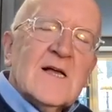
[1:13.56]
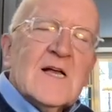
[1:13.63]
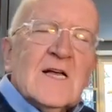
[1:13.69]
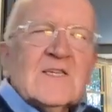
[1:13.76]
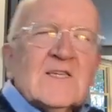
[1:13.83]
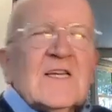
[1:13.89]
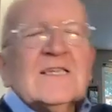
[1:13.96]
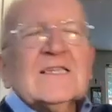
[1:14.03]

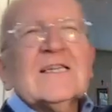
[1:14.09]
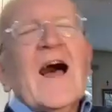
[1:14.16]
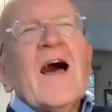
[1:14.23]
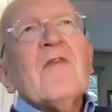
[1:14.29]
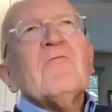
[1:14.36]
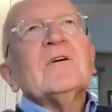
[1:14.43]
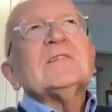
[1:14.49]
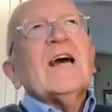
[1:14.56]
So listen, I
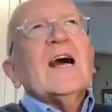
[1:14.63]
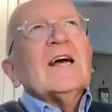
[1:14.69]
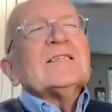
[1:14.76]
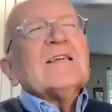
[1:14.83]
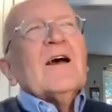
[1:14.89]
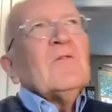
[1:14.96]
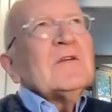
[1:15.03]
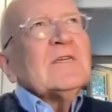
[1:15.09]
want to
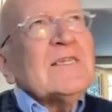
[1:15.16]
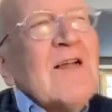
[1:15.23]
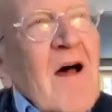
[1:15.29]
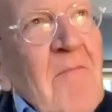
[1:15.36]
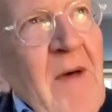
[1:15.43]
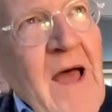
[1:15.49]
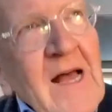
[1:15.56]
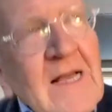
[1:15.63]
ask, I want to
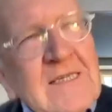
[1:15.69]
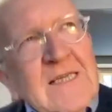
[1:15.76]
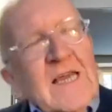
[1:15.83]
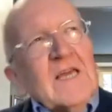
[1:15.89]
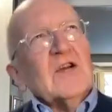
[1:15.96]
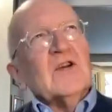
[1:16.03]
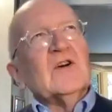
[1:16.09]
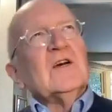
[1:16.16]
start by asking
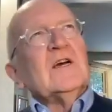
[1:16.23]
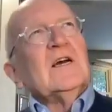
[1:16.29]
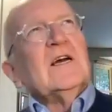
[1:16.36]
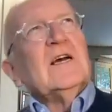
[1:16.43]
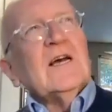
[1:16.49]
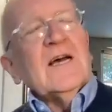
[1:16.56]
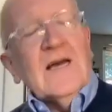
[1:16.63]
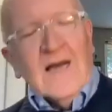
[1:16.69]
you
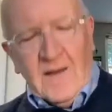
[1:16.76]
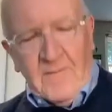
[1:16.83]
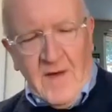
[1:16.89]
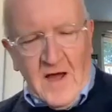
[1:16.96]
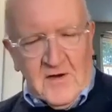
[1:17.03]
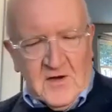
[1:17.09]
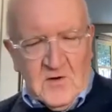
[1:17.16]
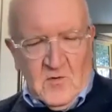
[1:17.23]

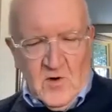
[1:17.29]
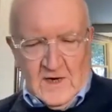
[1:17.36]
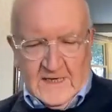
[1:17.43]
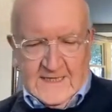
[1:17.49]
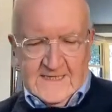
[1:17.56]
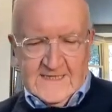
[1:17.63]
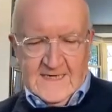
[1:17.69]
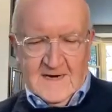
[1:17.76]
about New
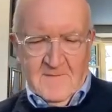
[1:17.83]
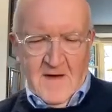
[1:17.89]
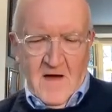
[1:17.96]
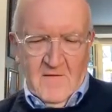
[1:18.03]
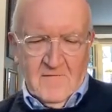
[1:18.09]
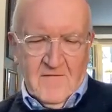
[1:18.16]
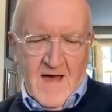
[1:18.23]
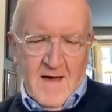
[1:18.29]
Orleans and
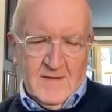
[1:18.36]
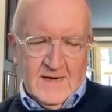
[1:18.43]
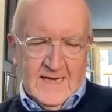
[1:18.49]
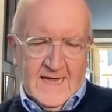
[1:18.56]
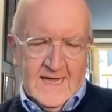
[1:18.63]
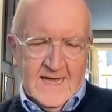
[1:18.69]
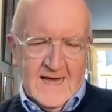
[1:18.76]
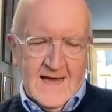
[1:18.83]
about
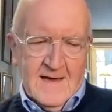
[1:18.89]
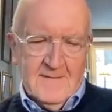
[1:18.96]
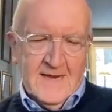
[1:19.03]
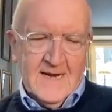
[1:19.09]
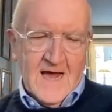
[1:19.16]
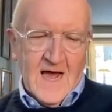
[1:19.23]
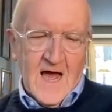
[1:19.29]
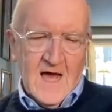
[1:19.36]
family. I
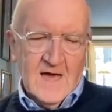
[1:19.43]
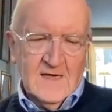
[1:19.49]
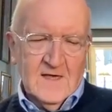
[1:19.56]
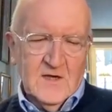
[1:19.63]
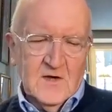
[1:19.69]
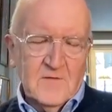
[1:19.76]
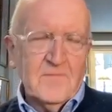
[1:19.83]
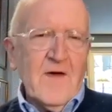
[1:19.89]
mean,
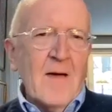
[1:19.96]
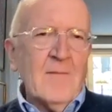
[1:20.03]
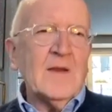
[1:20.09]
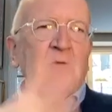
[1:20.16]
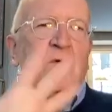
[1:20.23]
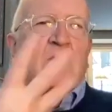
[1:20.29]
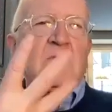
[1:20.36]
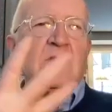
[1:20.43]
your family
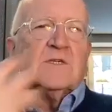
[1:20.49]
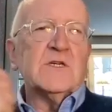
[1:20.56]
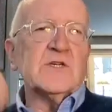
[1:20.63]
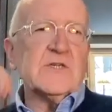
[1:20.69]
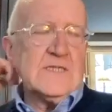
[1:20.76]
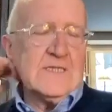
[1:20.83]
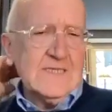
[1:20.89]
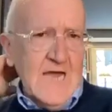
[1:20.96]
were
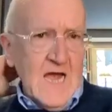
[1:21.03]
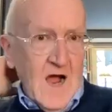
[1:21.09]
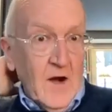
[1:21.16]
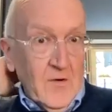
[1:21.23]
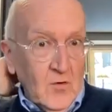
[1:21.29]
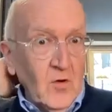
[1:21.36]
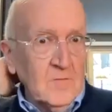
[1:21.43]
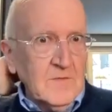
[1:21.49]
musicians, yeah,
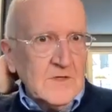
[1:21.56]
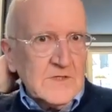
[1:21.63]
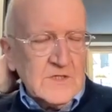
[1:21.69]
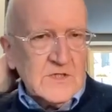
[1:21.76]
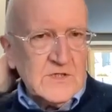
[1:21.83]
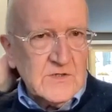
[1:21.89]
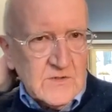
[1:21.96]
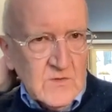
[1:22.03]
are all
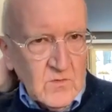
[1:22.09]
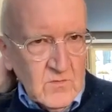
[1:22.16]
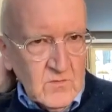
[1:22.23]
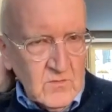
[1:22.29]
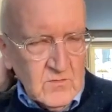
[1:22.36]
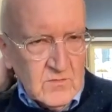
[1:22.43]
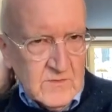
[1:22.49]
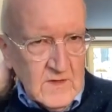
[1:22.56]
musicians, or
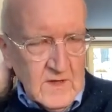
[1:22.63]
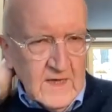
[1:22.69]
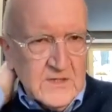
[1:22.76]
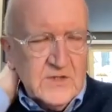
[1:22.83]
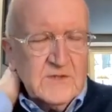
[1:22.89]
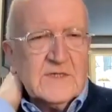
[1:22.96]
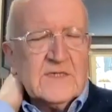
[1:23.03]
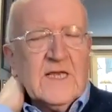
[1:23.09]
mm. I
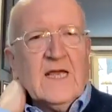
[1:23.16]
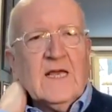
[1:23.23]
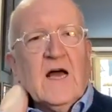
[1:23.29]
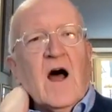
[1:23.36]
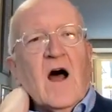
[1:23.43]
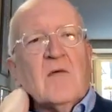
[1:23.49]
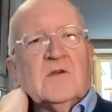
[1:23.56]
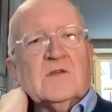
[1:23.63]
should say,
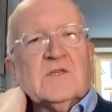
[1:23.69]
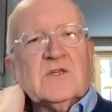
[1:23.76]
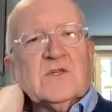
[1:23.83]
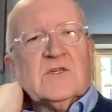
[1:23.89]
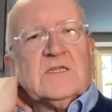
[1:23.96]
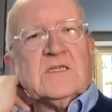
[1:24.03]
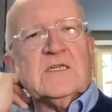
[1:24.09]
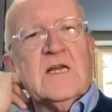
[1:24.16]
are
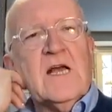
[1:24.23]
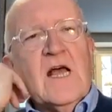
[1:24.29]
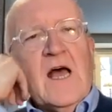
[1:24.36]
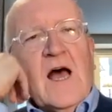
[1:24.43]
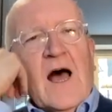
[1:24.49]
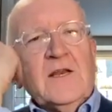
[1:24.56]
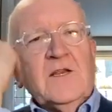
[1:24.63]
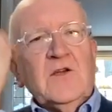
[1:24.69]
musicians.
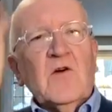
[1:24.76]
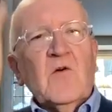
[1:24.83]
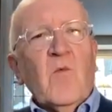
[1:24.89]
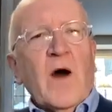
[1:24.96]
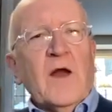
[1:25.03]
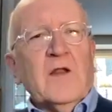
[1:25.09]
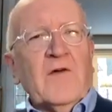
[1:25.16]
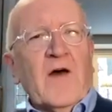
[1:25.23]
And you're
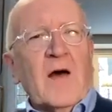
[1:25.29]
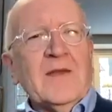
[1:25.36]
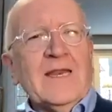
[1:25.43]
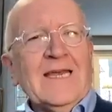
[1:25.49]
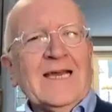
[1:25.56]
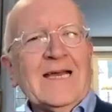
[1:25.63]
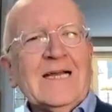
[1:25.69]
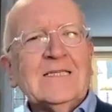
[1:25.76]
one of how
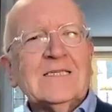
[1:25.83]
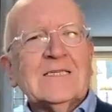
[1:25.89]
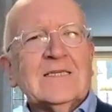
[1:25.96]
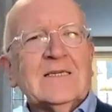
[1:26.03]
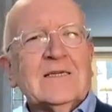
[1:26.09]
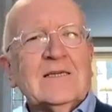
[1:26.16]
many kids?